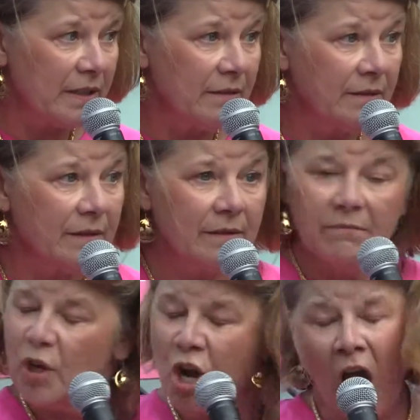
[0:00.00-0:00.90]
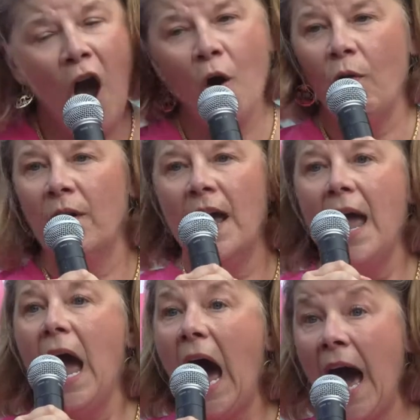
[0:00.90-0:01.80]
No.
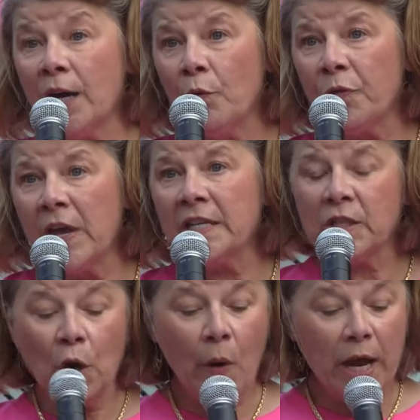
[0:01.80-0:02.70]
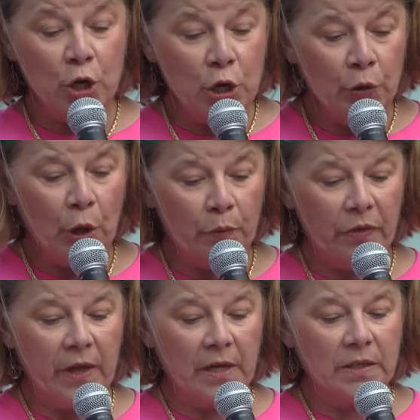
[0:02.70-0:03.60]
no! I don't think so, and you don't
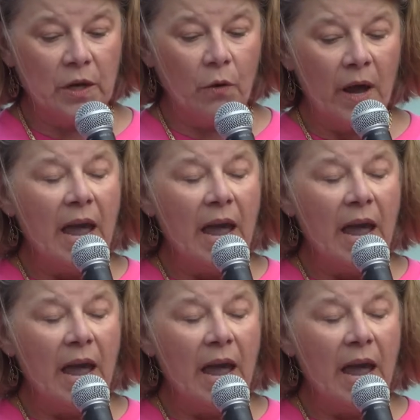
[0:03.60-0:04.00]
think so.